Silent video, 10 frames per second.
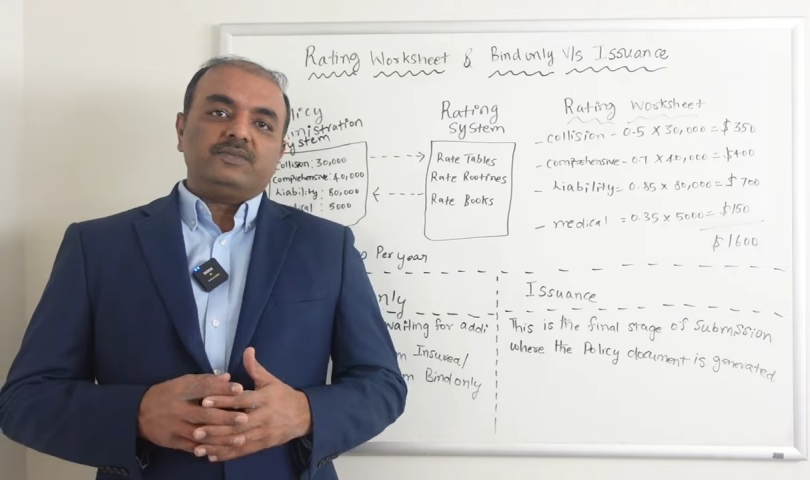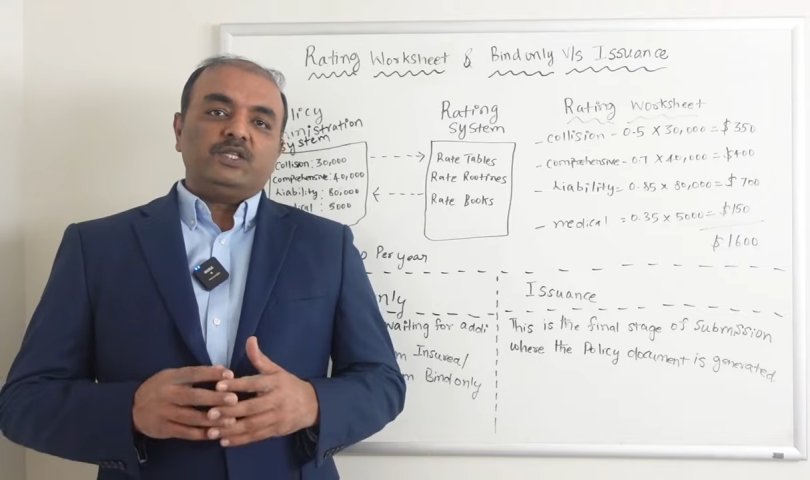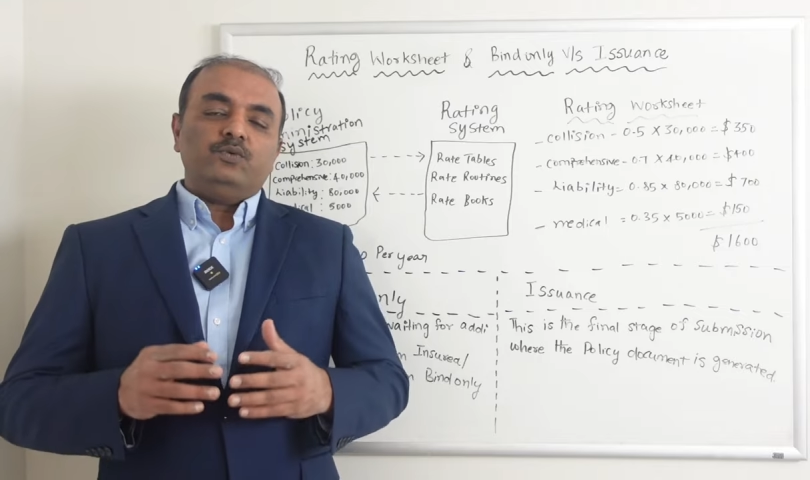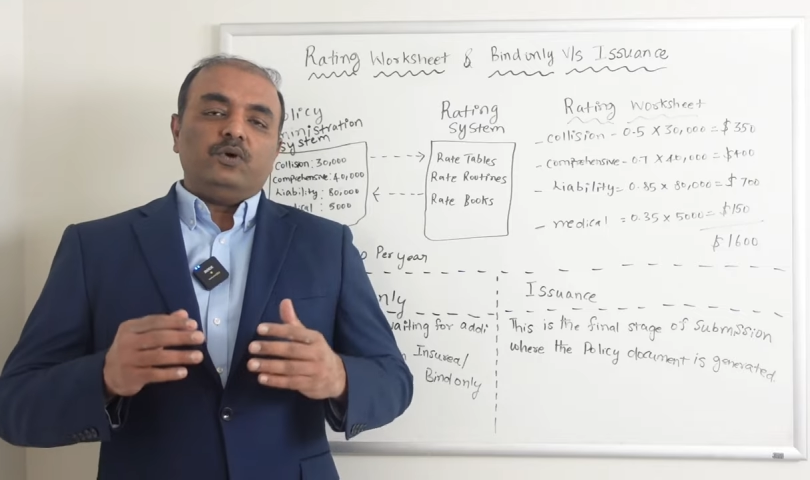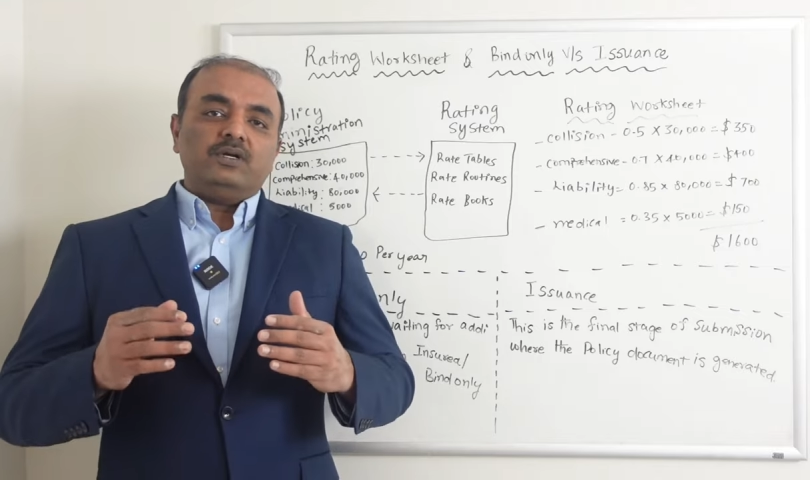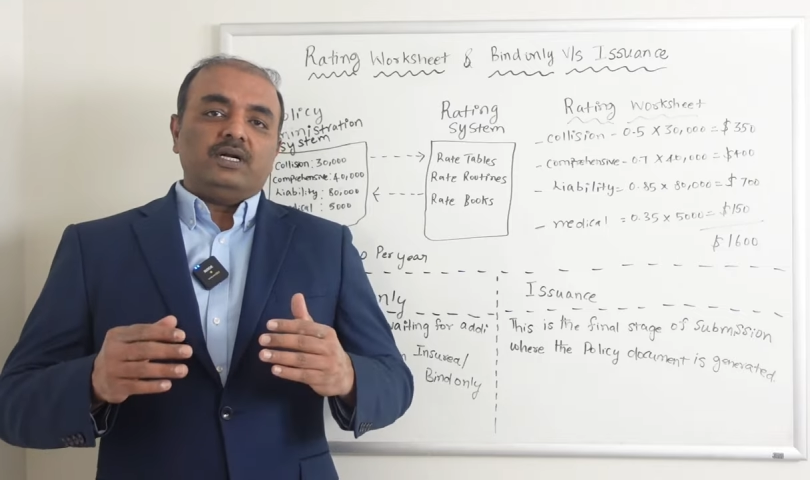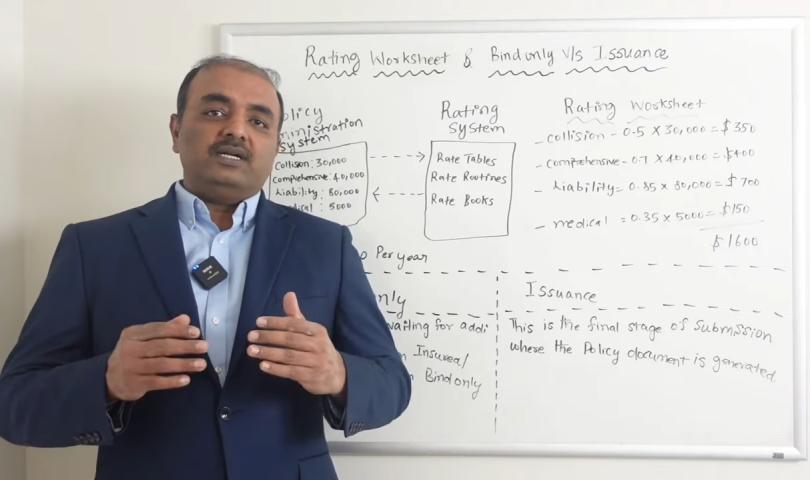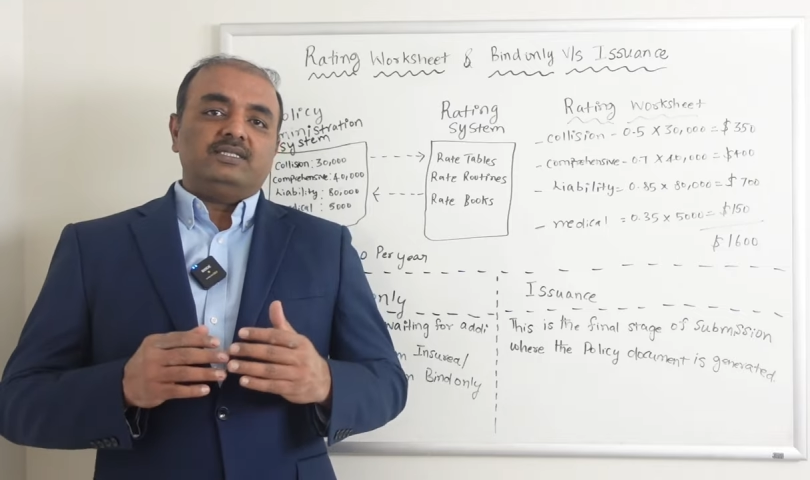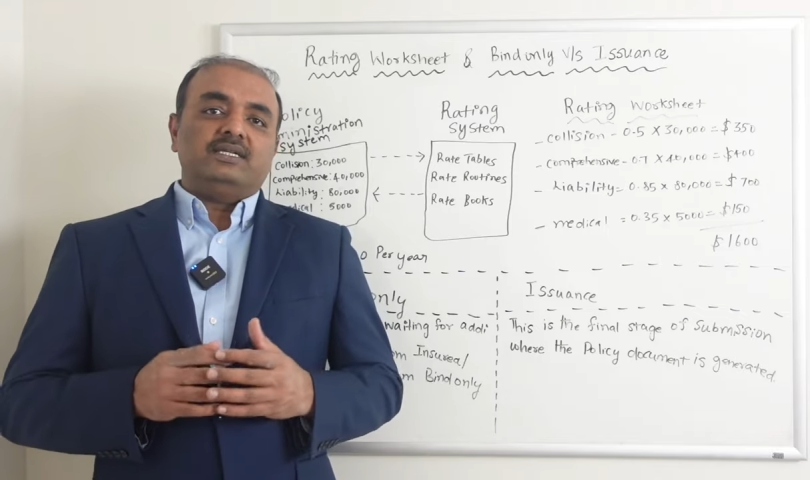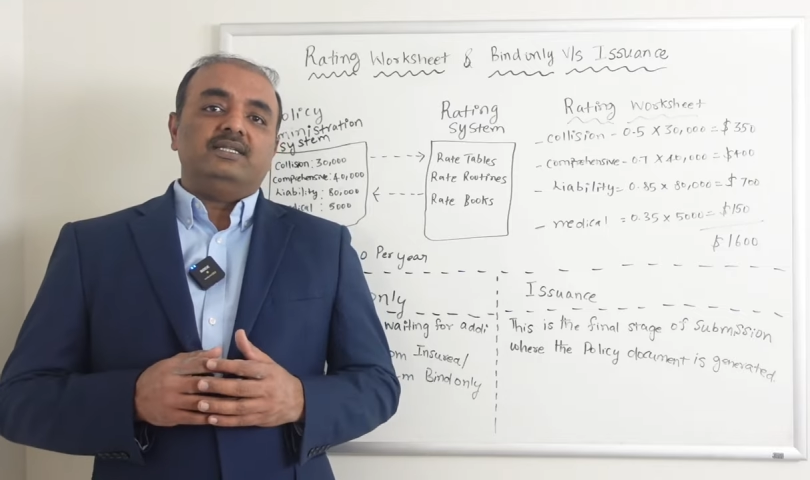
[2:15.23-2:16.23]
you want to
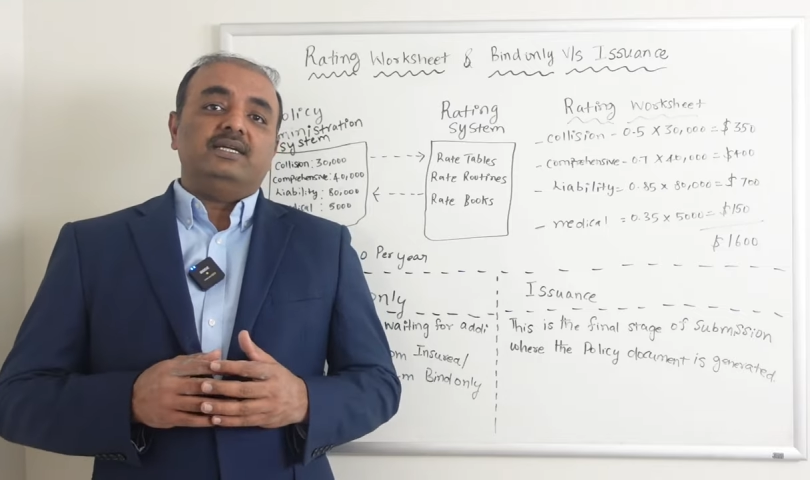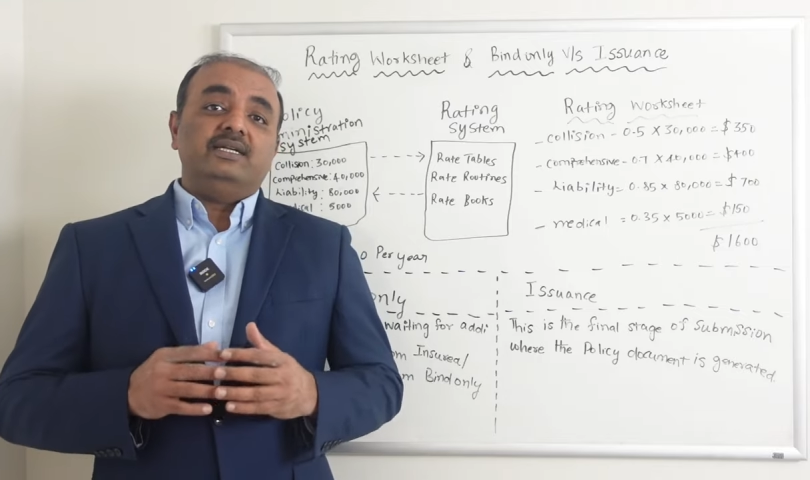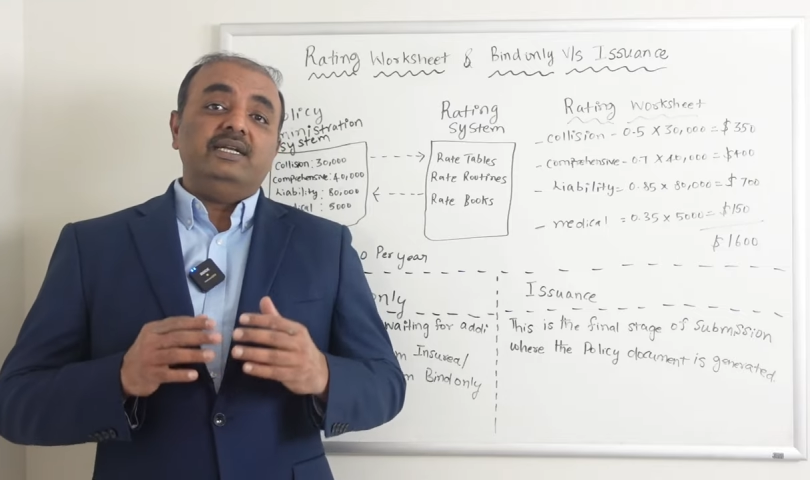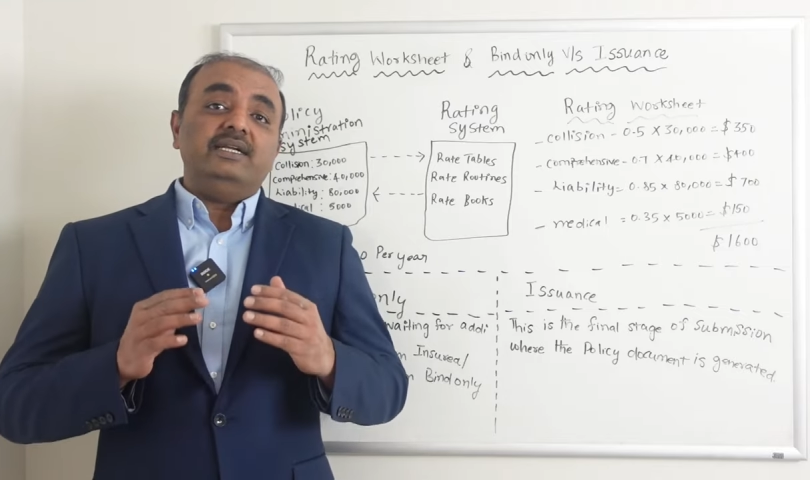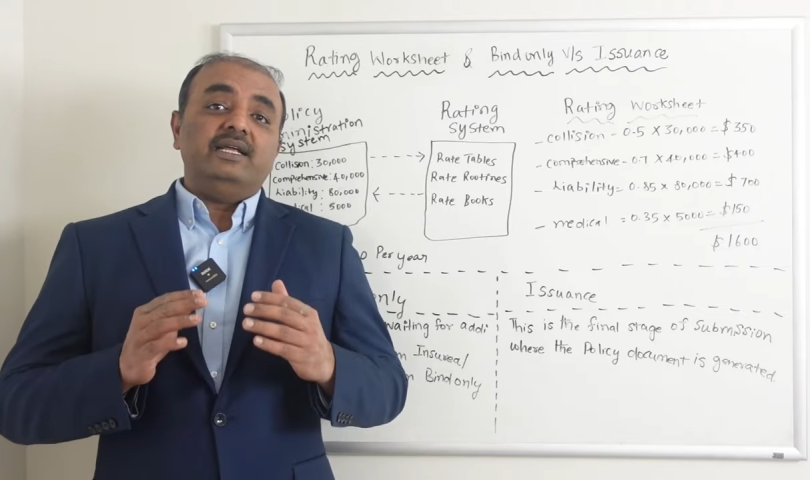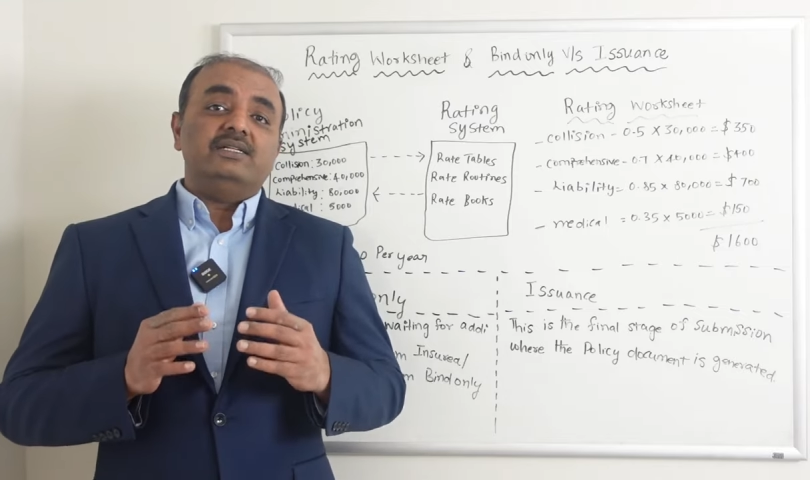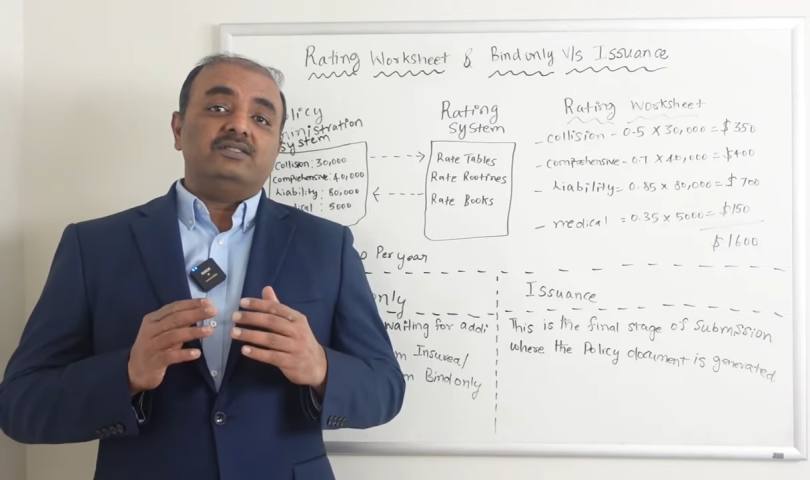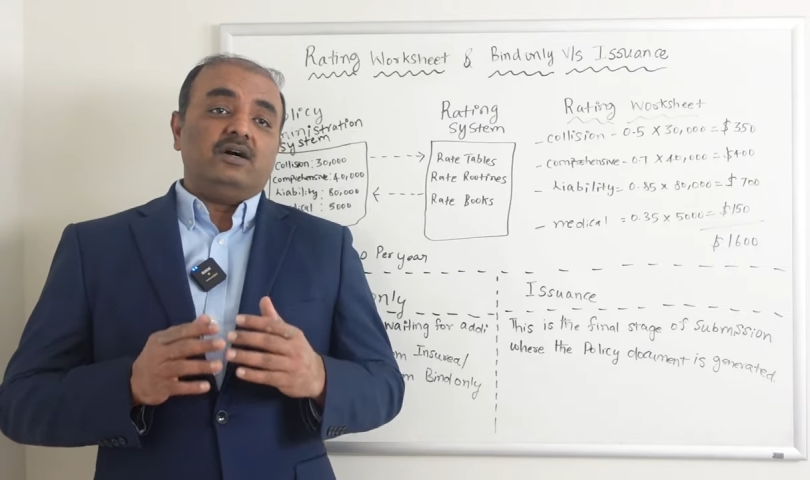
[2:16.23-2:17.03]
understand the details